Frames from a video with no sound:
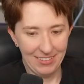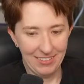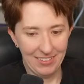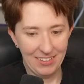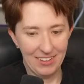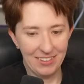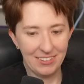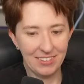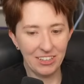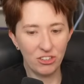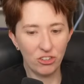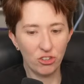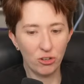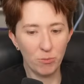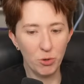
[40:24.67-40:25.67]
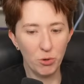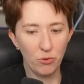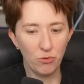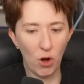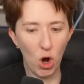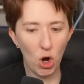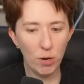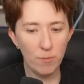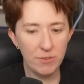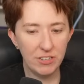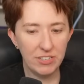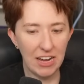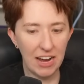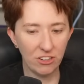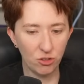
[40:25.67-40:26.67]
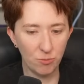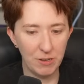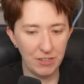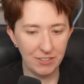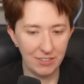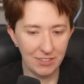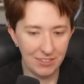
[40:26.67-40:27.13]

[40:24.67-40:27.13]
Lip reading: His signature move, arm detachment.